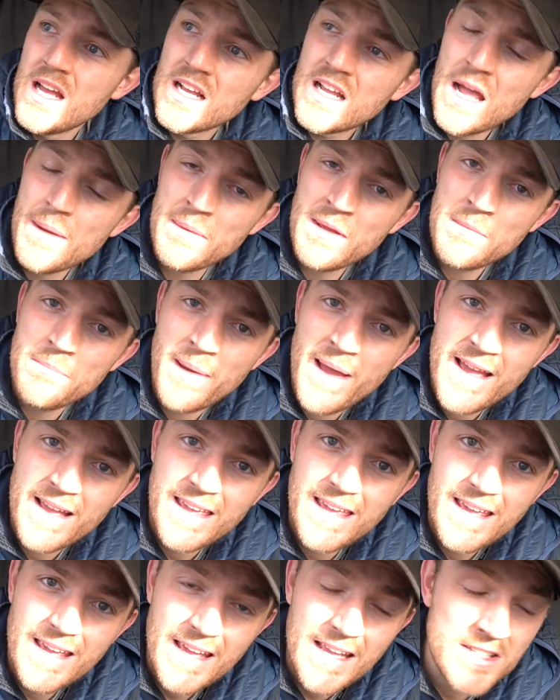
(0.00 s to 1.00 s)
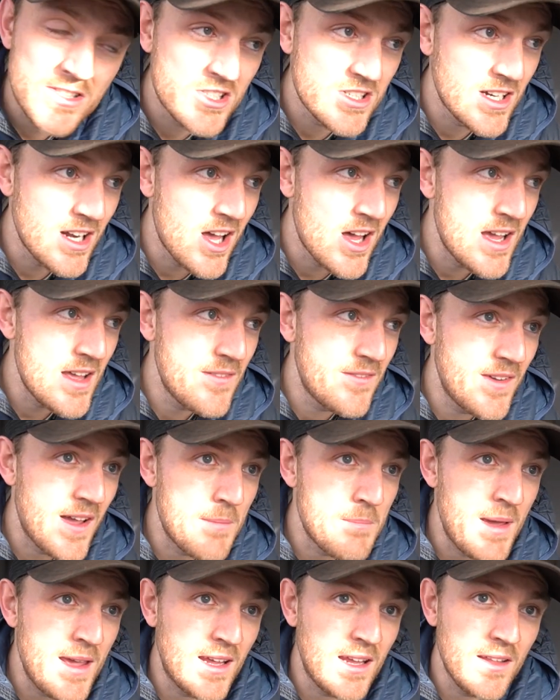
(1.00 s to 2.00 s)
coming back into life
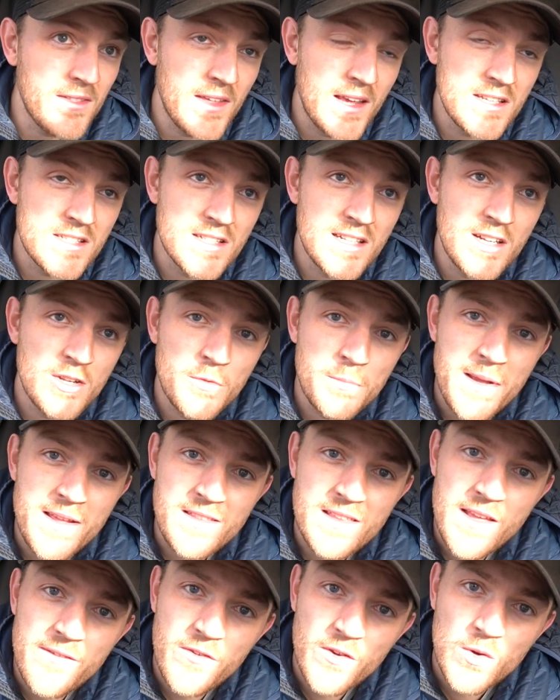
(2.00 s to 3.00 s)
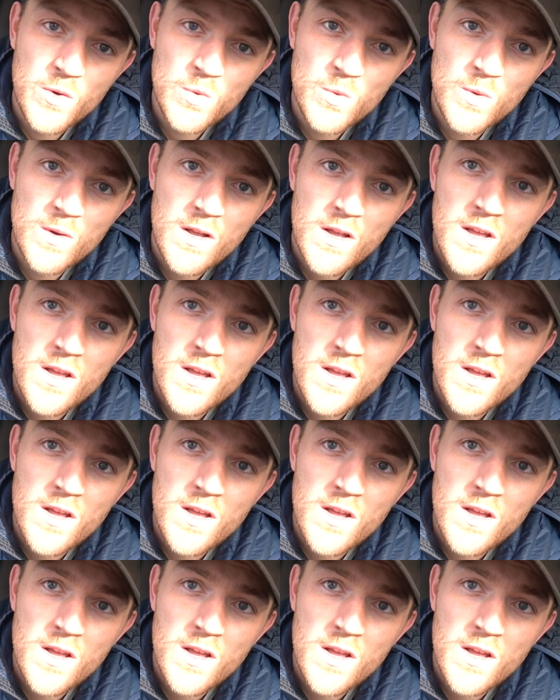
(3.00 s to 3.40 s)
and making things a little bit difficult,